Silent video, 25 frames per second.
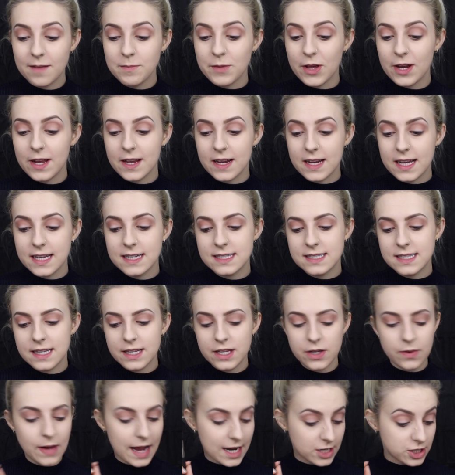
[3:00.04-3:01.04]
I'm going to
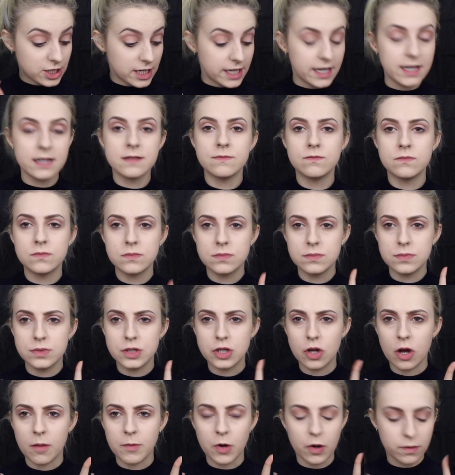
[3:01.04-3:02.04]
continue, actually,
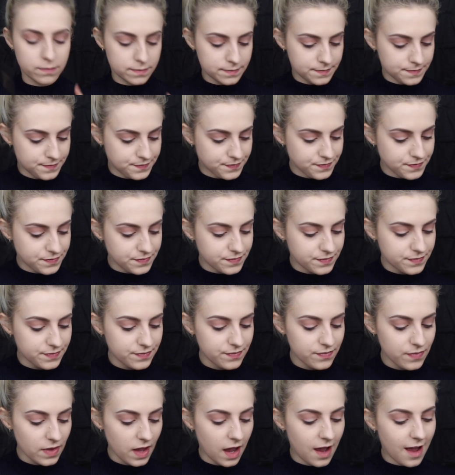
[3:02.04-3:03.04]
no I'm not.
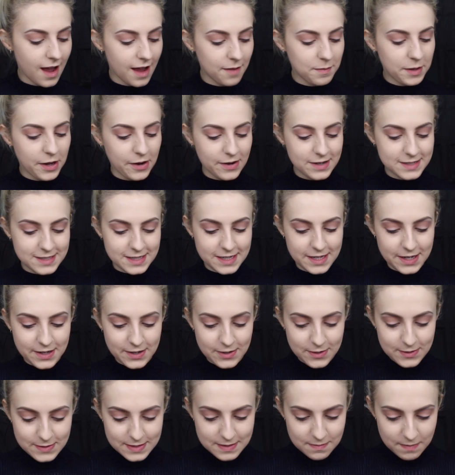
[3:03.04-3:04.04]
I'm going to
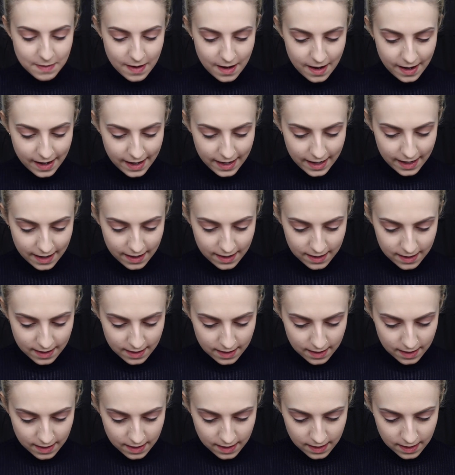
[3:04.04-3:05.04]
use my
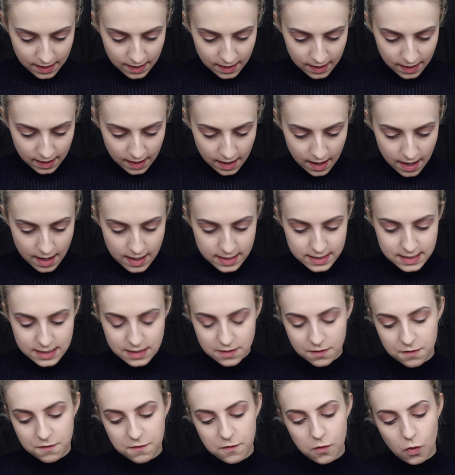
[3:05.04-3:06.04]

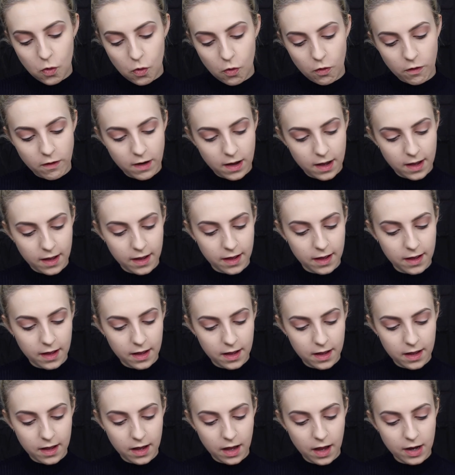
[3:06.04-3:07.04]

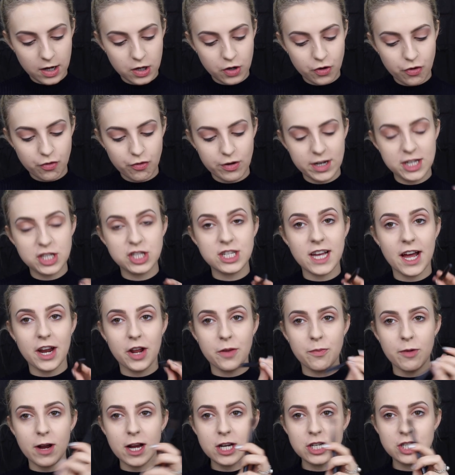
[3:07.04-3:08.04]
Sephora crease
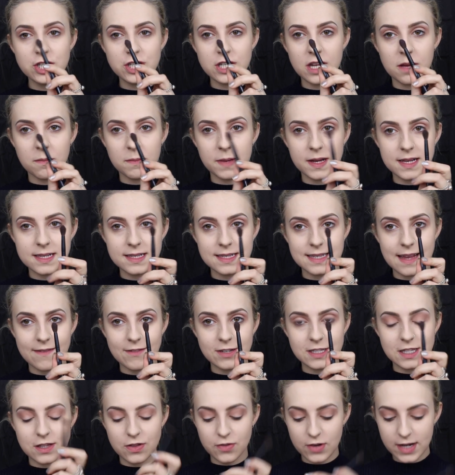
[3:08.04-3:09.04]
shadow brush, number
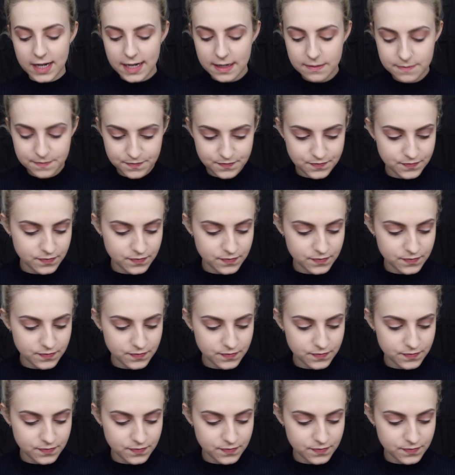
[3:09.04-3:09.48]
73.